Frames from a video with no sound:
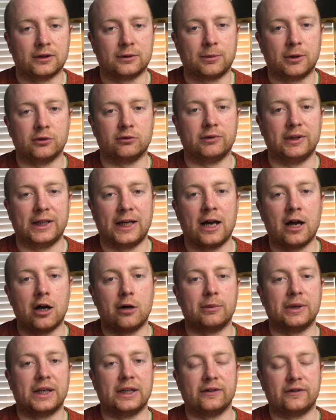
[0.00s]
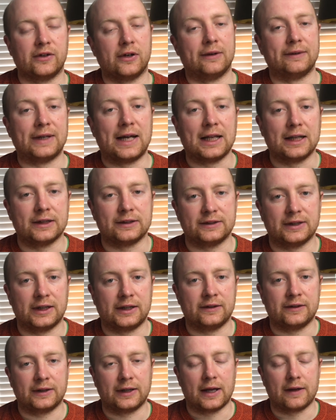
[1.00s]
suppose really harmony and tonality
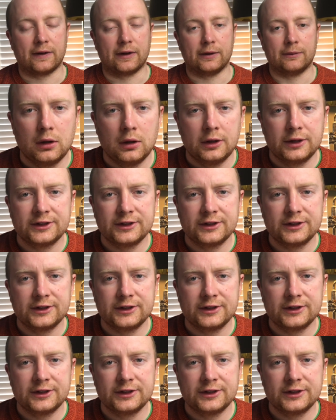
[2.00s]
together.